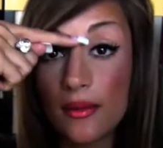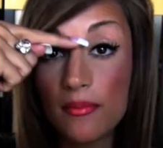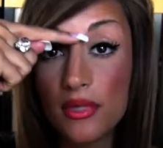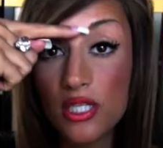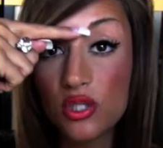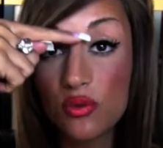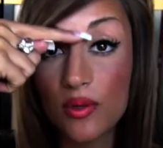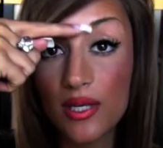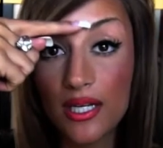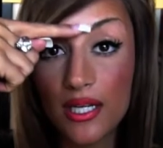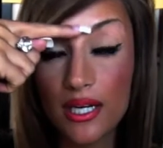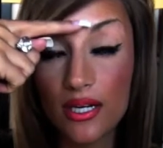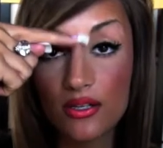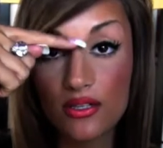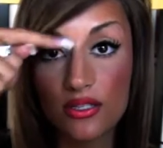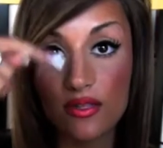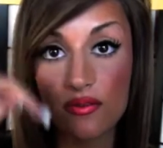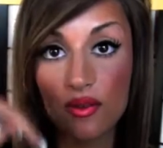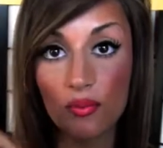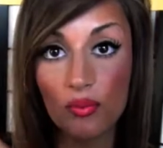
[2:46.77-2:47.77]
in-between
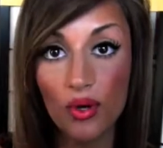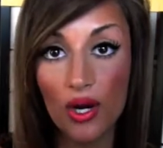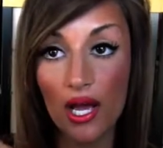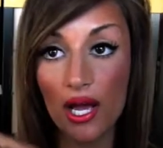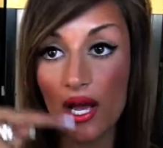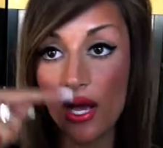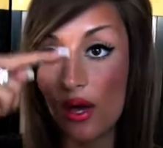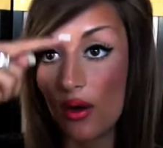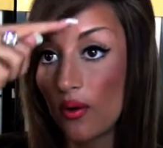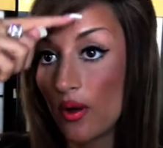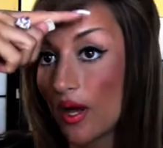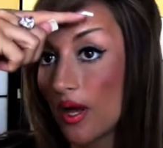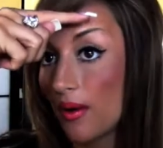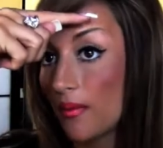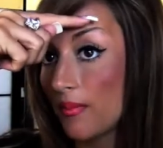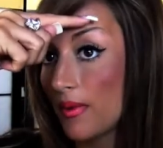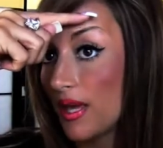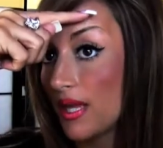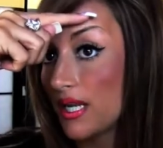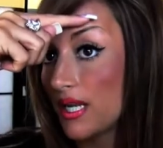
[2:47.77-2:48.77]
hairs of the brow,
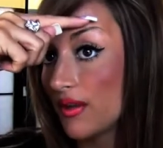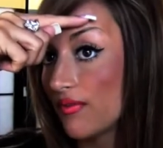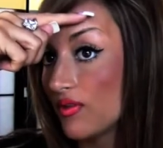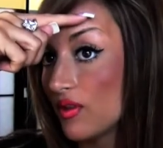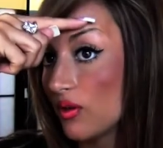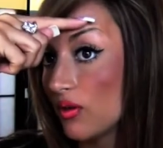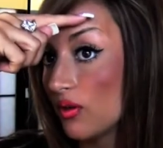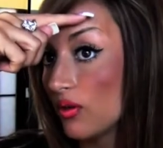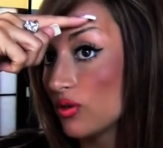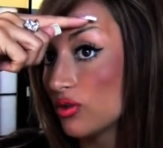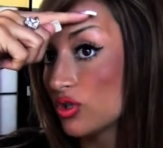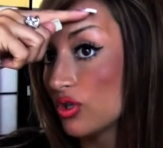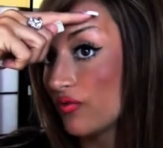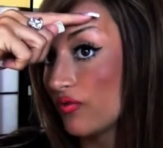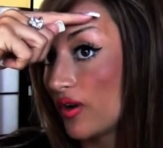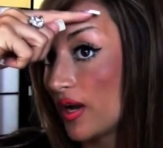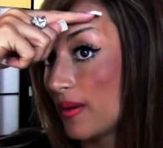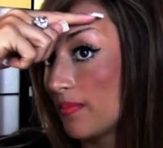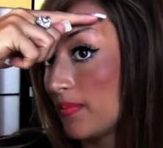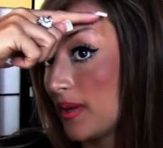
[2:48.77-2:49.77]
any of the
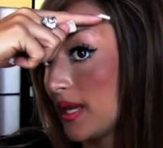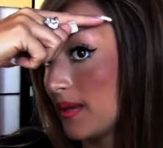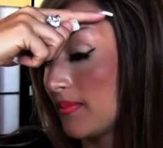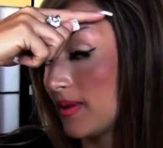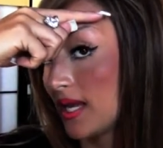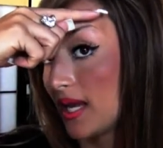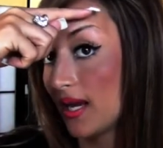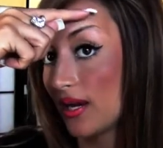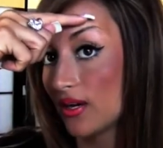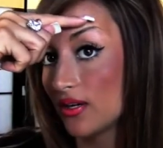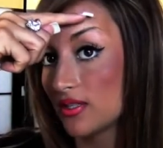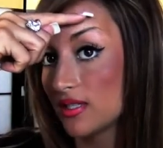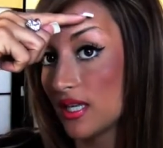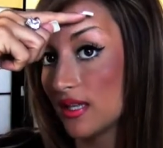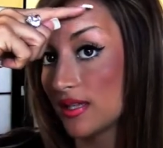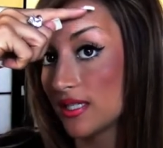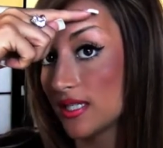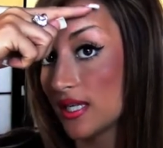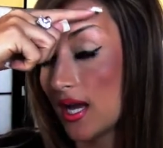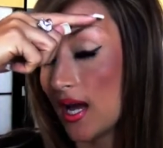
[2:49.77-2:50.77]
ultra-fine baby hairs
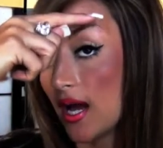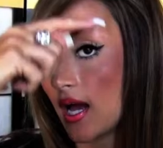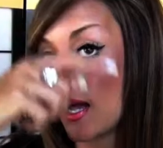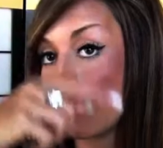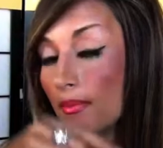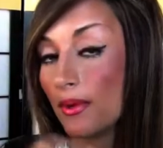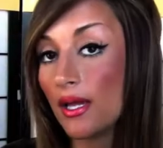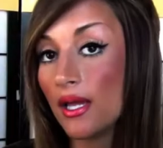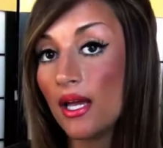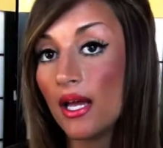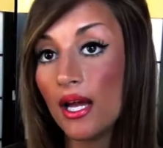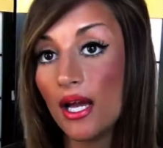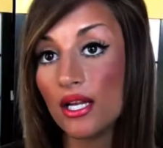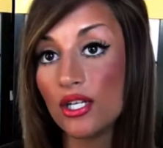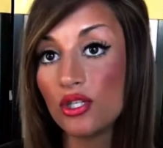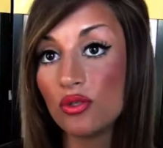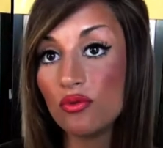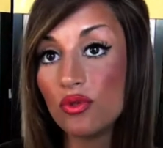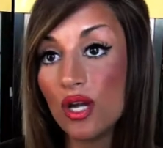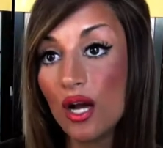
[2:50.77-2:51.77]
at the top.
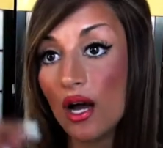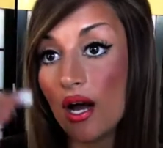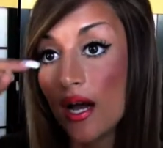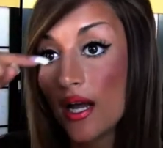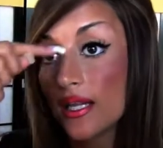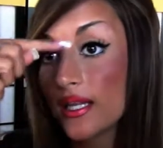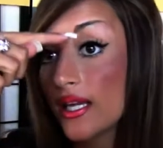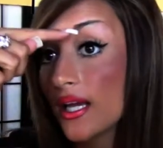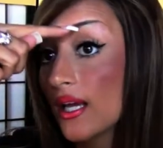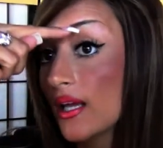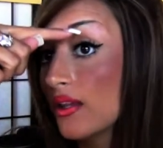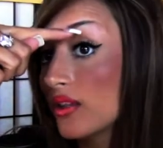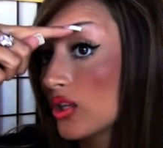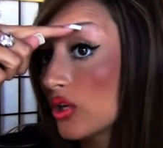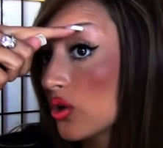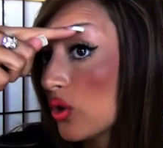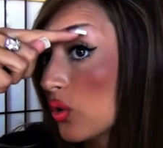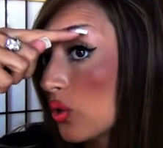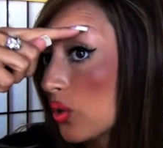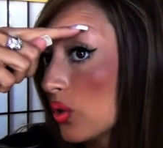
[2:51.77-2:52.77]
I do not get
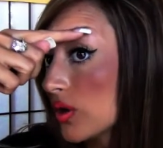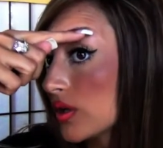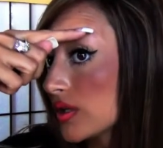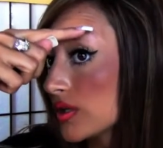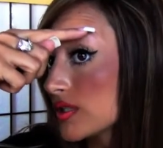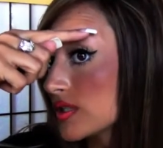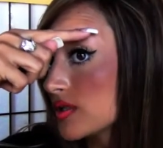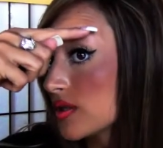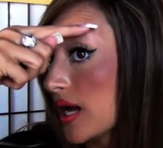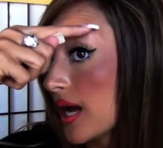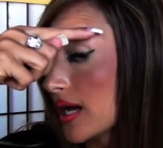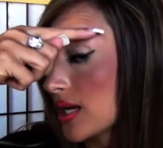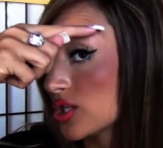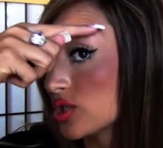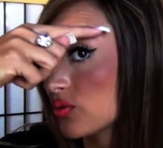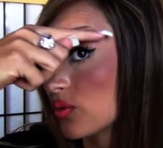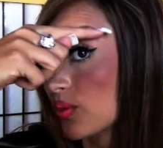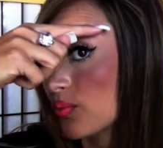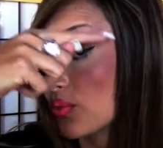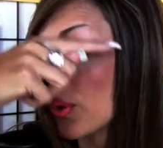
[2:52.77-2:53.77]
the coarse
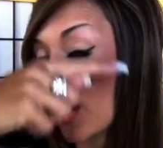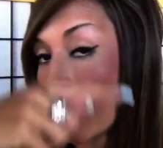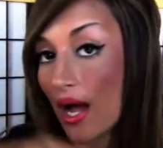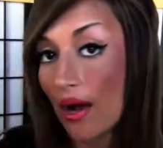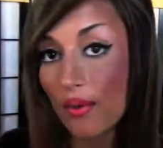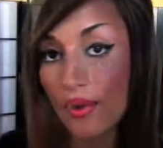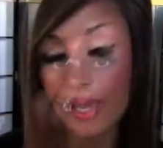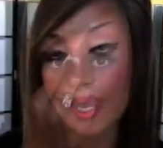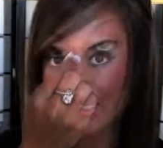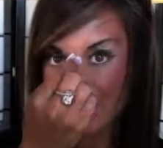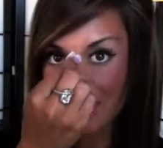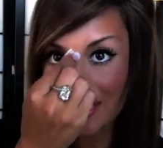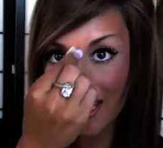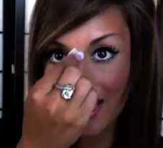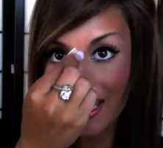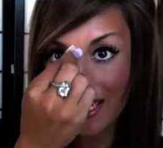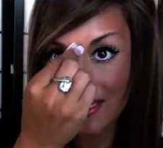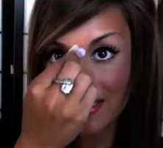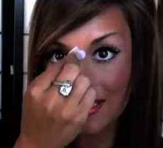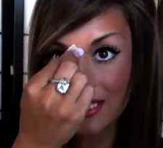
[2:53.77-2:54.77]
actual brow hair. Just
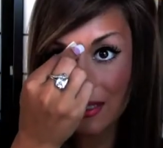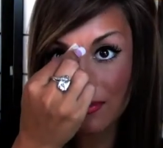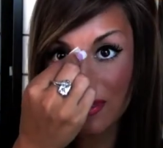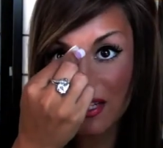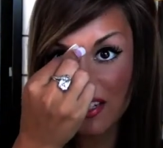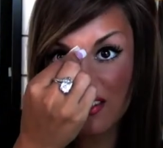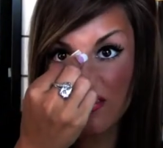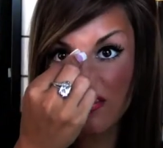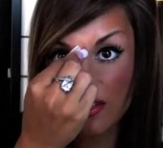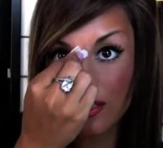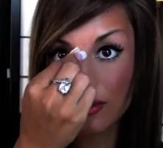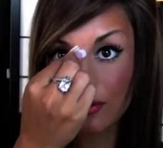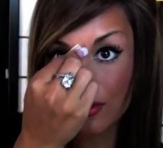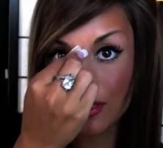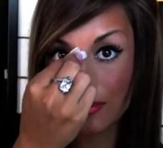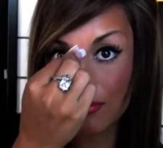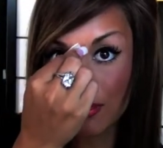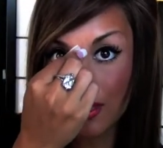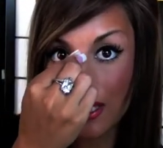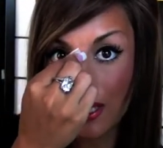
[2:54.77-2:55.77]
can't seem to
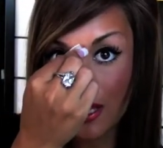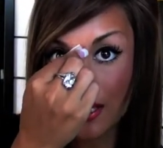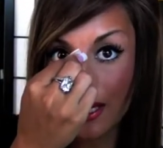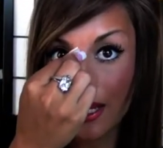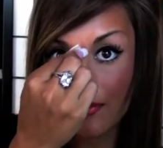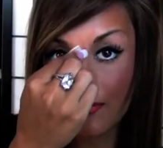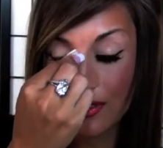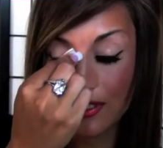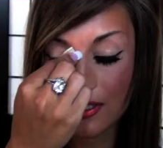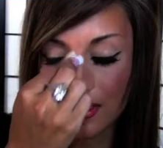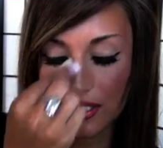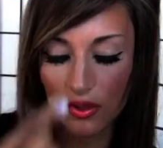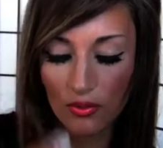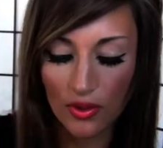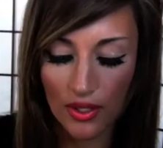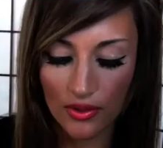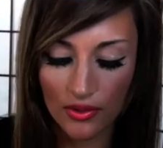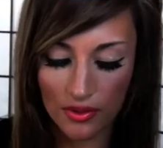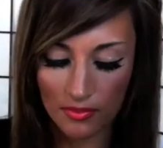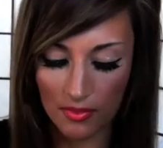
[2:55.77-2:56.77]
individually pluck every single
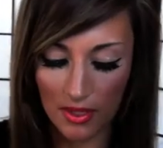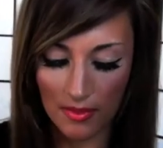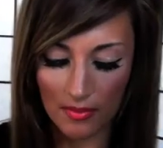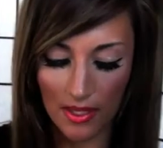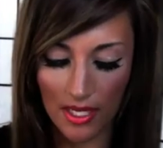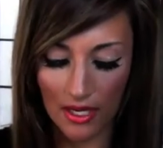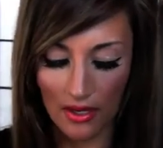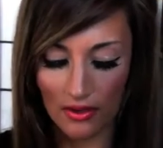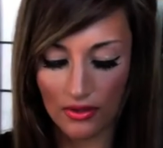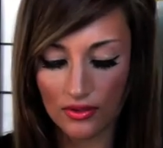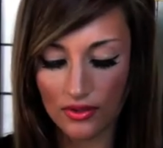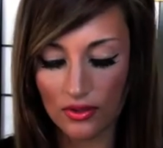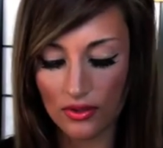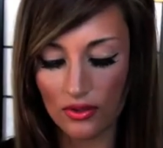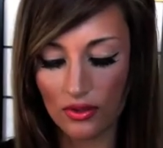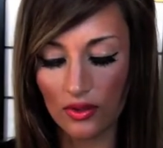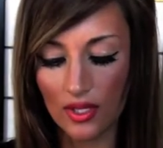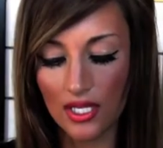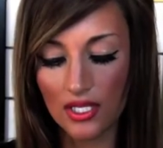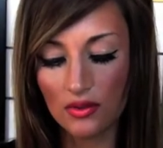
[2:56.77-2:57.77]
one of those baby hairs.
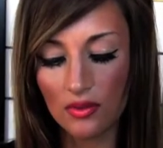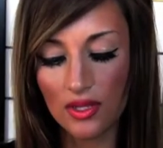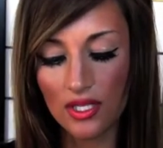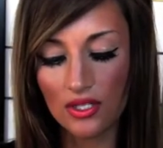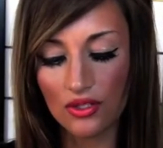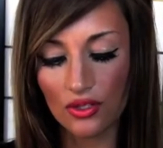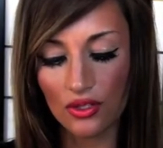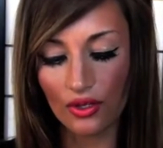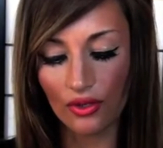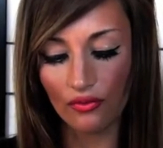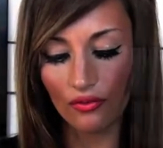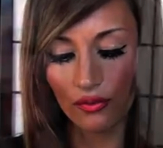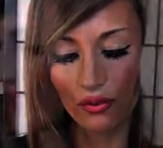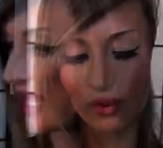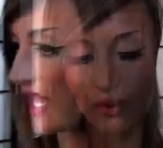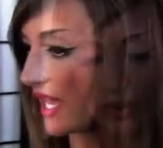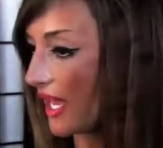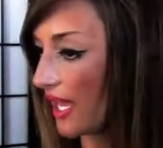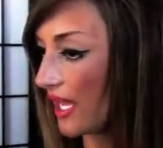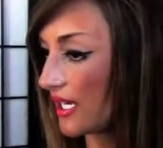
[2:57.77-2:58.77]
So that's what these are good for.
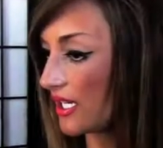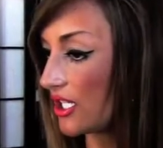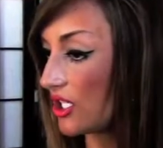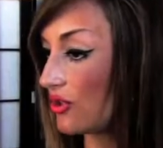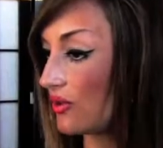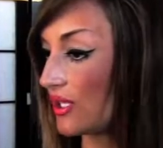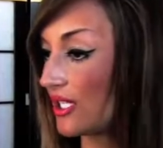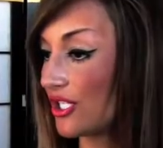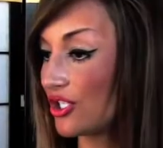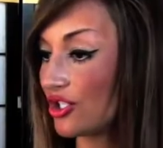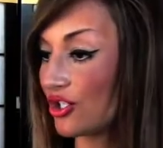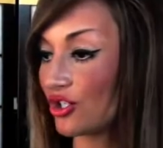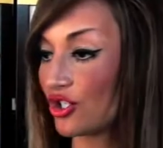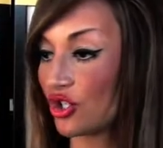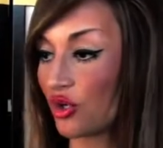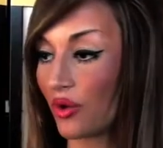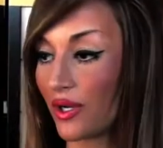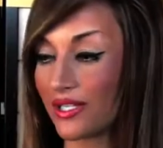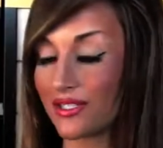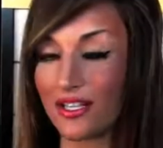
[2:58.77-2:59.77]
Then you need your
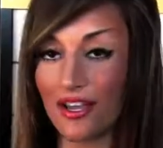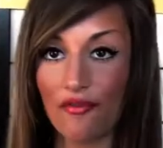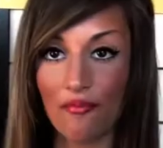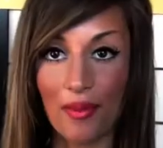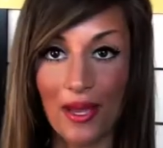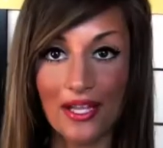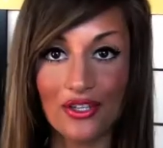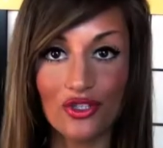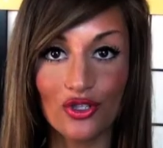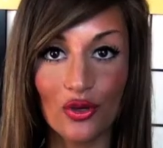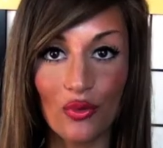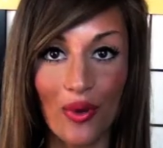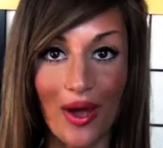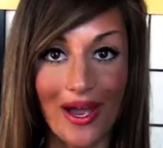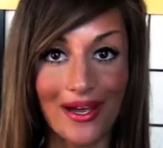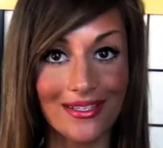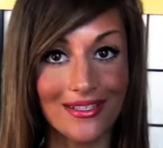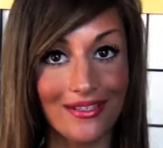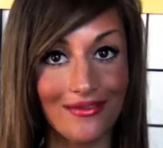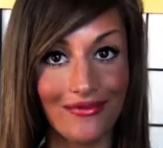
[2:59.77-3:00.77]
choice of pencil,
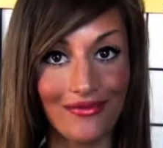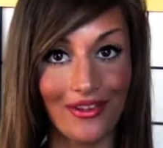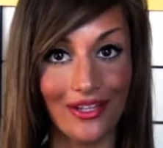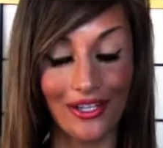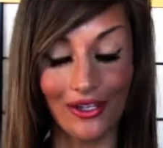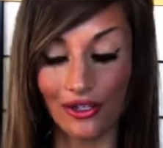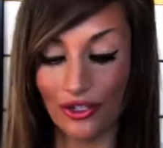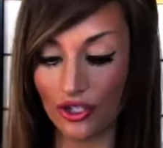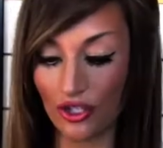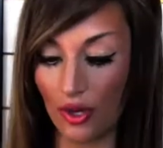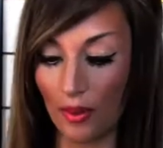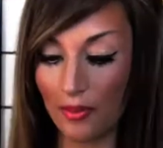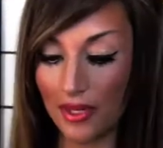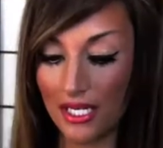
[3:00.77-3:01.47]
wax, and filler. So I'm